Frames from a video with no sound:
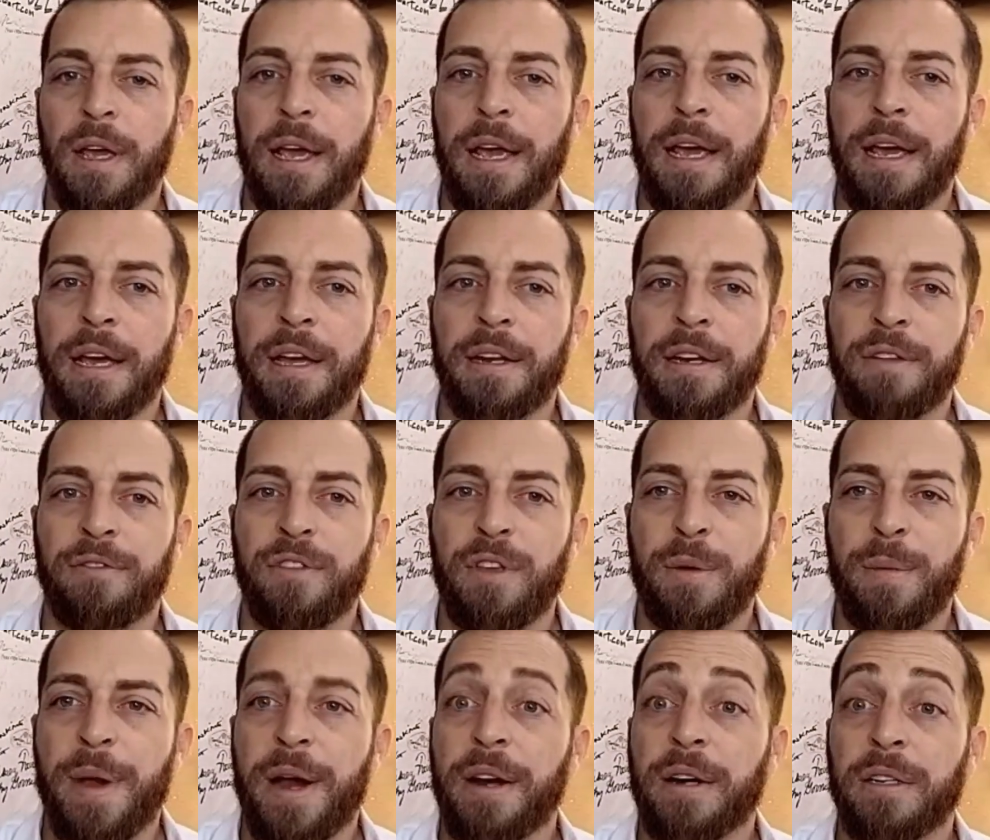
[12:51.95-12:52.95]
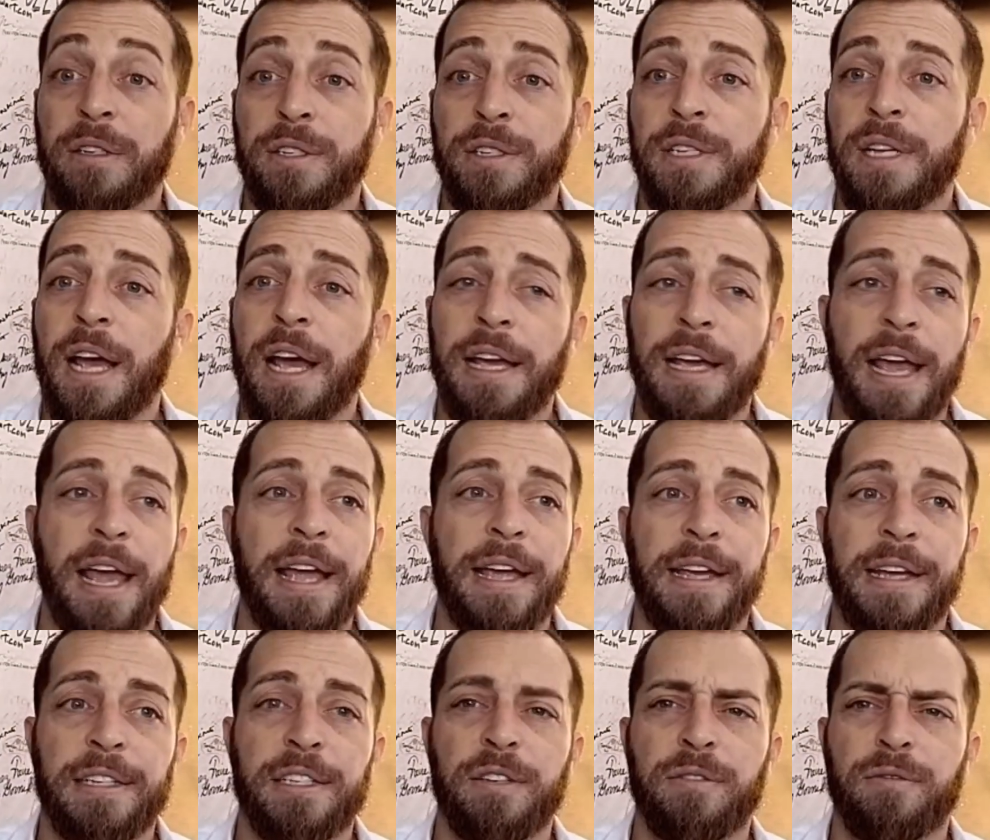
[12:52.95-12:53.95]
And if the American
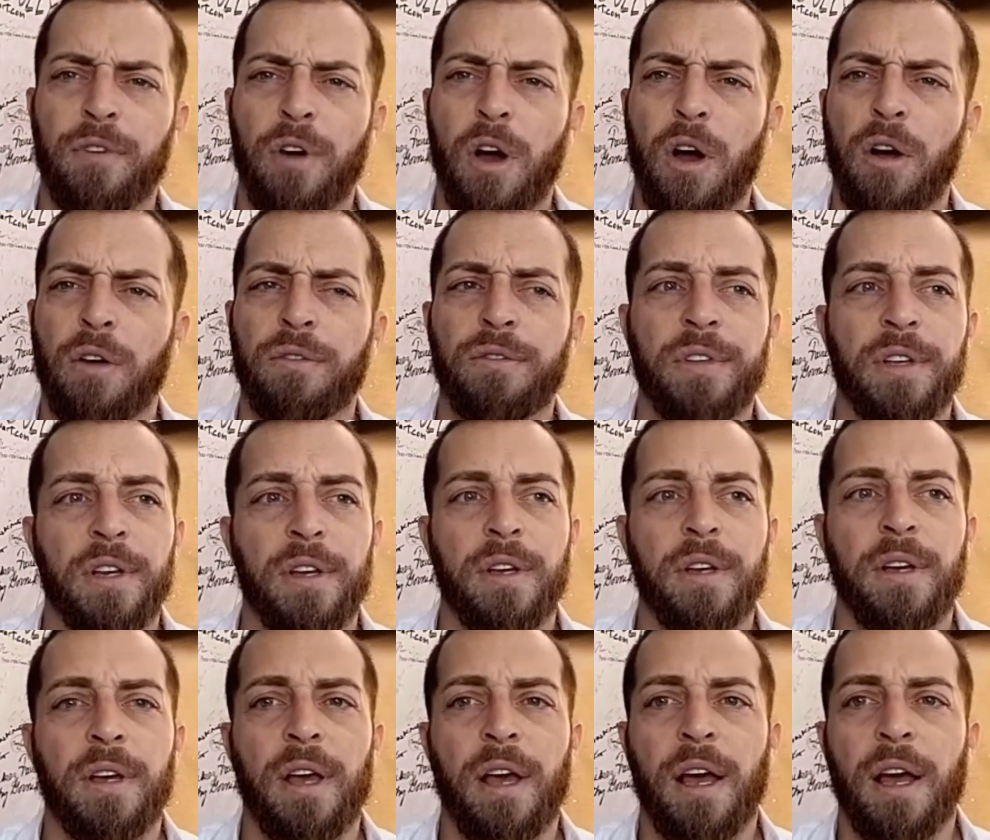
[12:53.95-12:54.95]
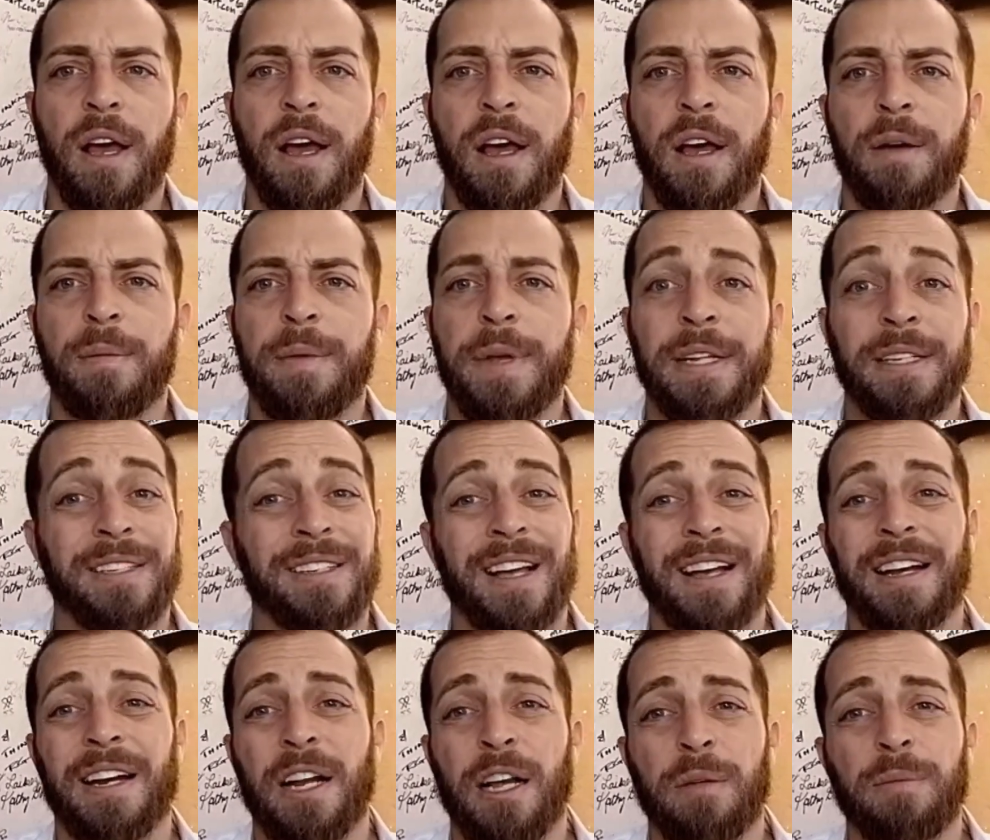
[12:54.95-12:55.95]
CIA gets involved, uh, it's
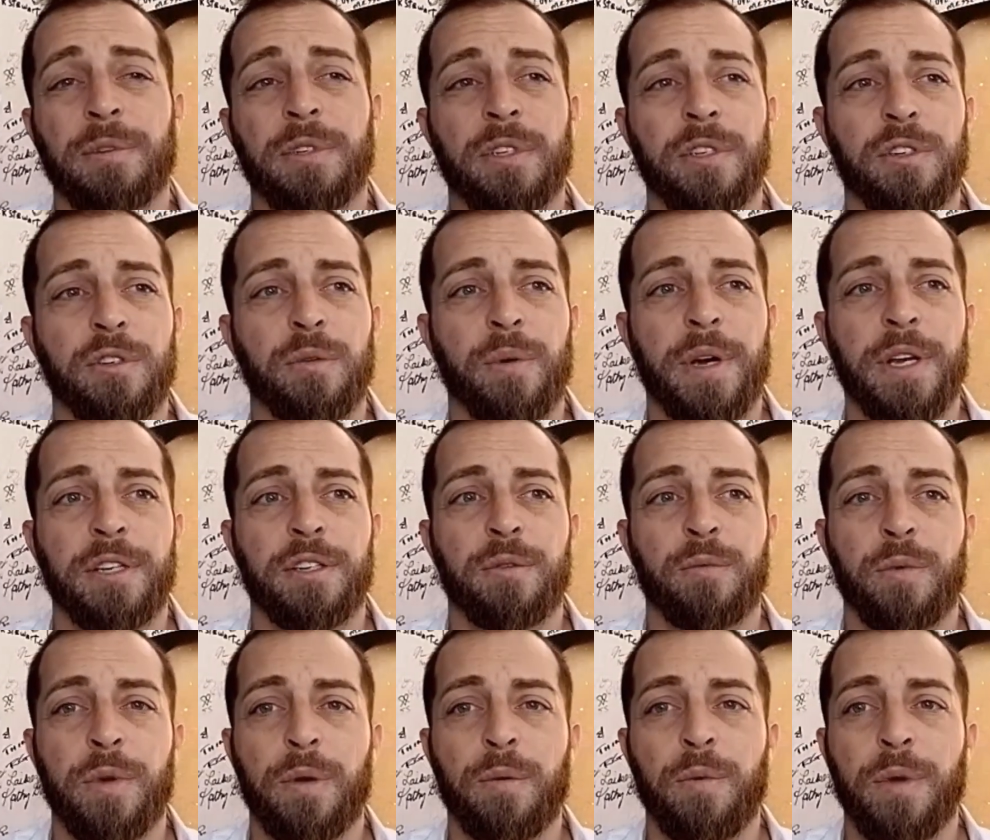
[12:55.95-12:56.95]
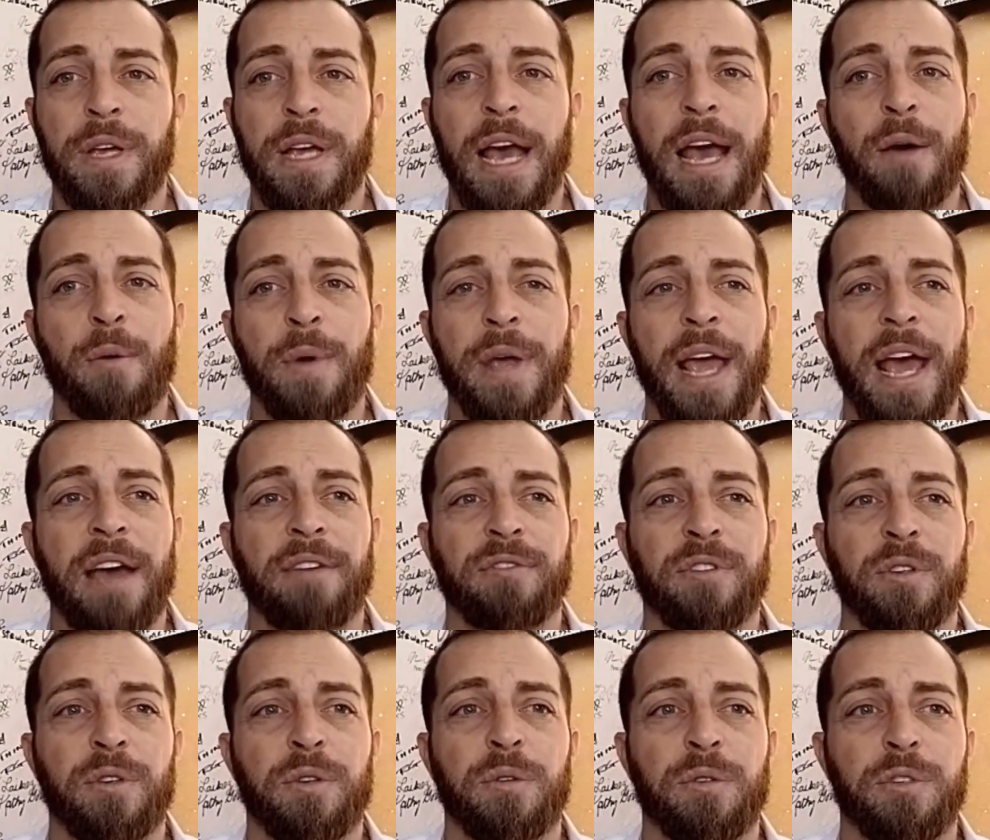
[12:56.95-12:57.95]
not going to help the situation. We we got we
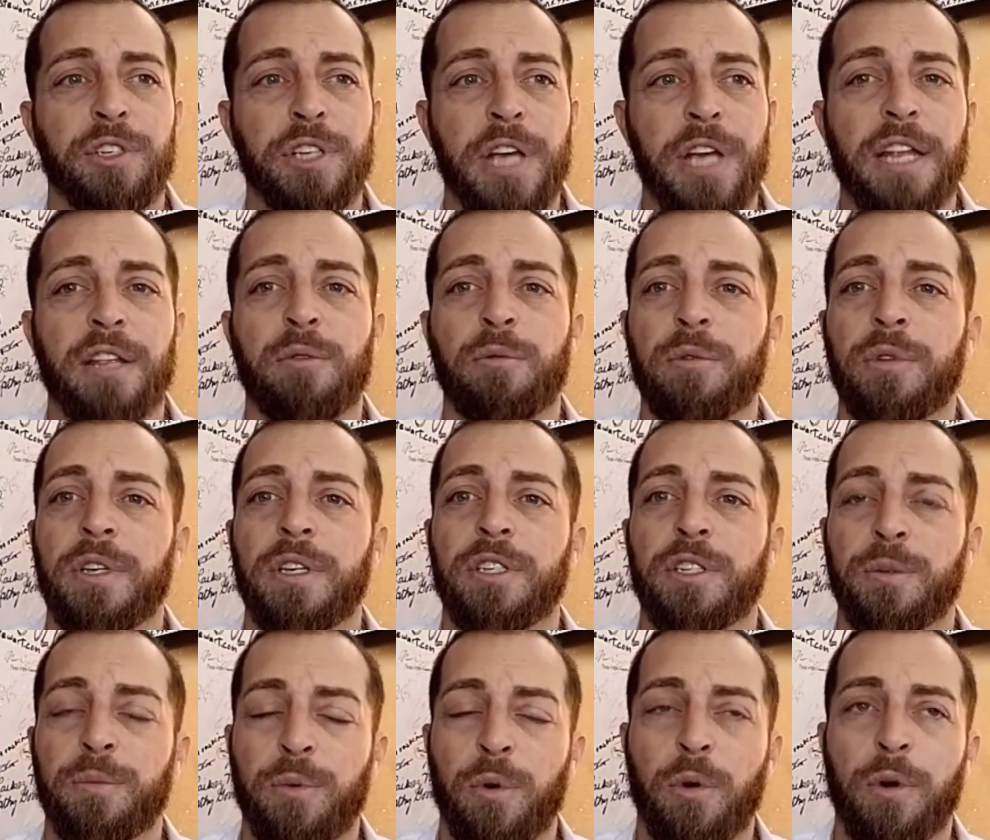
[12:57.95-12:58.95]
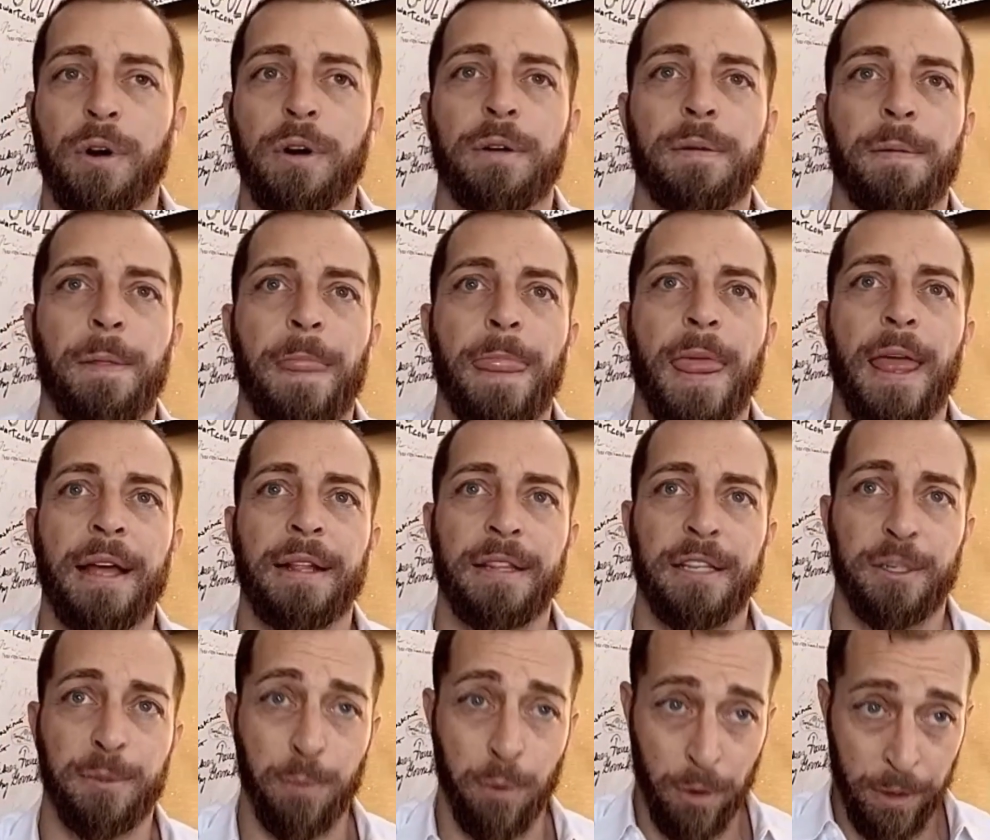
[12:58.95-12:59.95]
have to genuinely support at
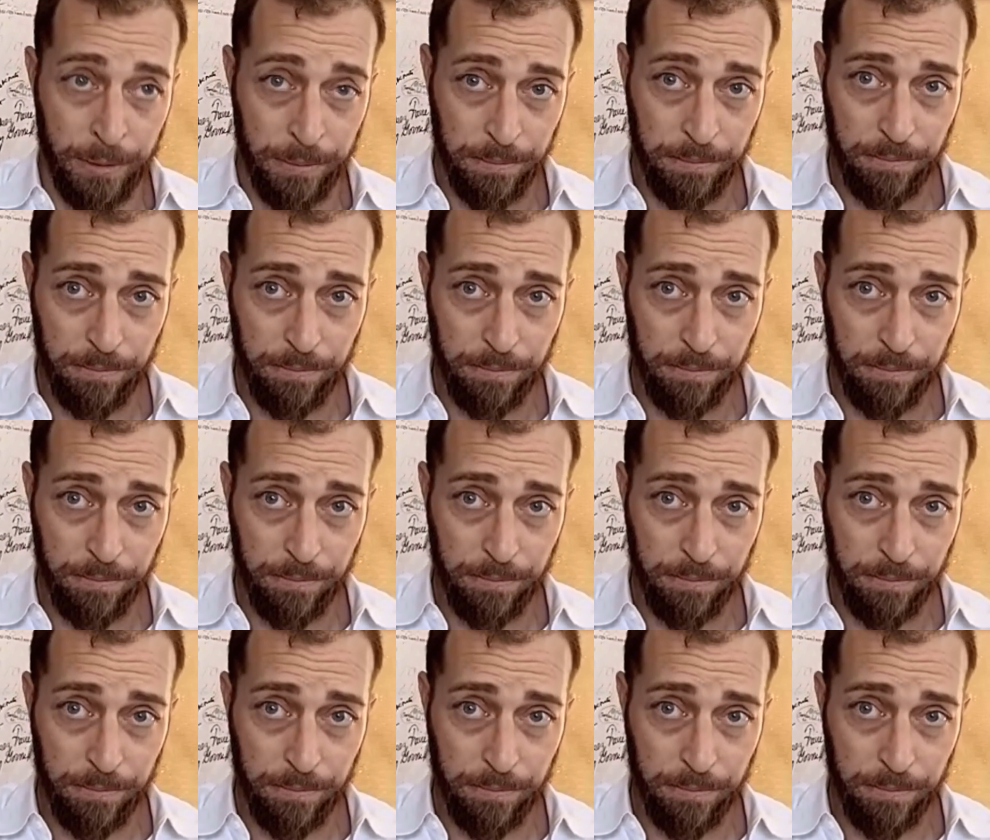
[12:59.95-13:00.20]
this point.